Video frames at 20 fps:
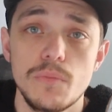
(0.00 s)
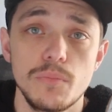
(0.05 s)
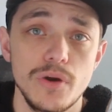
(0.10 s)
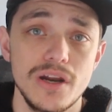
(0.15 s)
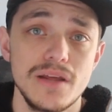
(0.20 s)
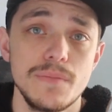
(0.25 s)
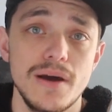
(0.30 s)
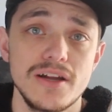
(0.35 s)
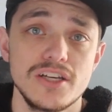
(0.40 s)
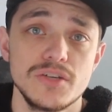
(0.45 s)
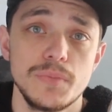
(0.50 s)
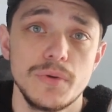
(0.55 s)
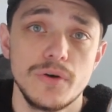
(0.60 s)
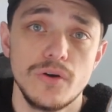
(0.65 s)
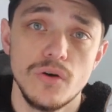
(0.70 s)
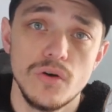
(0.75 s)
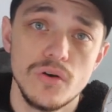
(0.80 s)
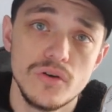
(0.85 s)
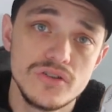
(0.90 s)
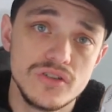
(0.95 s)
pretty much,
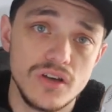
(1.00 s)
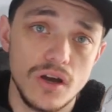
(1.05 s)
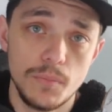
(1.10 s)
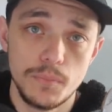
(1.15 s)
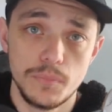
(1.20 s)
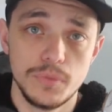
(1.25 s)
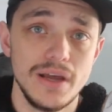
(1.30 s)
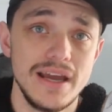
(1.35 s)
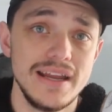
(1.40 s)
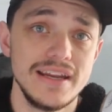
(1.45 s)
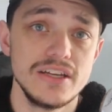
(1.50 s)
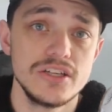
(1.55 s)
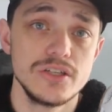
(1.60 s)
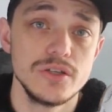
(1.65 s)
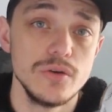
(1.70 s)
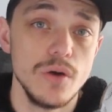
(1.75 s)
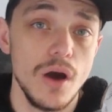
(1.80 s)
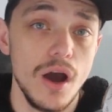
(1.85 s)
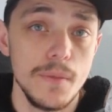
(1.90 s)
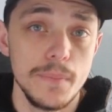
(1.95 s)
because I'm planning
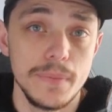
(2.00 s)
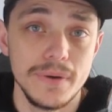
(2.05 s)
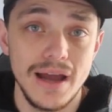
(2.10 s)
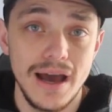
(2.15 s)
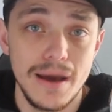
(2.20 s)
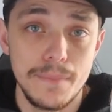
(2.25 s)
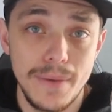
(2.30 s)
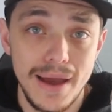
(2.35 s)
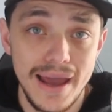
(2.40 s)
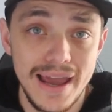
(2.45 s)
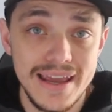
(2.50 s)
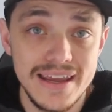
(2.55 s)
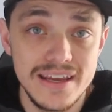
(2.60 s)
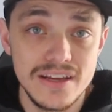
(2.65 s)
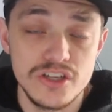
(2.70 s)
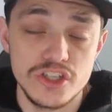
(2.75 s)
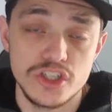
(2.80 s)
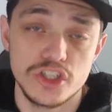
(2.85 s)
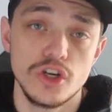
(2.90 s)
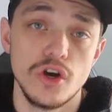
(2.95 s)
to open up
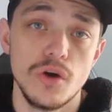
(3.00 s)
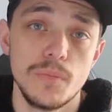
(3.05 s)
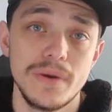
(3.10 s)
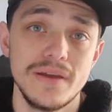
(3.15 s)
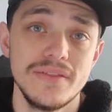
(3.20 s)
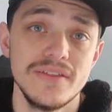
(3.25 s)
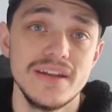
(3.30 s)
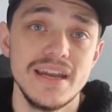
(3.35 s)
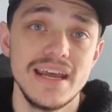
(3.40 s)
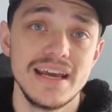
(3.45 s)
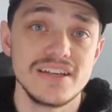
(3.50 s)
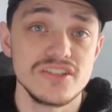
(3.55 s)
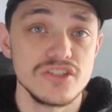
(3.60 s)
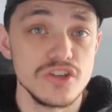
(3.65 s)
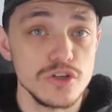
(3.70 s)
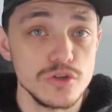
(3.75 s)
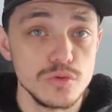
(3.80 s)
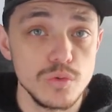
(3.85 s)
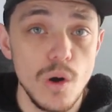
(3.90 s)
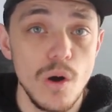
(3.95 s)
a shop in the
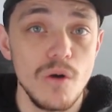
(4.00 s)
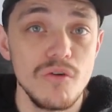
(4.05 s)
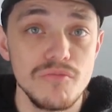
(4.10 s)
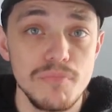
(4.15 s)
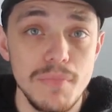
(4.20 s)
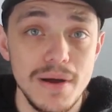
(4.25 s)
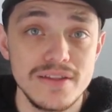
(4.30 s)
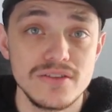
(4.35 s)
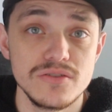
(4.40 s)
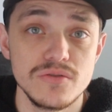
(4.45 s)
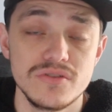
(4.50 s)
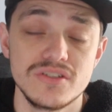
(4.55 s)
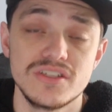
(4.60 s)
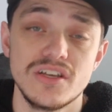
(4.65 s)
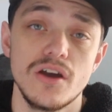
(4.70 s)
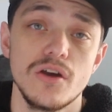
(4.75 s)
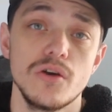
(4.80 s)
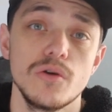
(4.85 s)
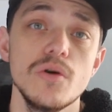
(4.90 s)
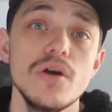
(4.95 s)
next 12 months or
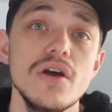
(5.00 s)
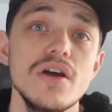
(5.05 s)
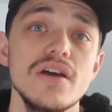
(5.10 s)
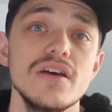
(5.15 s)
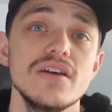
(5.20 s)
so.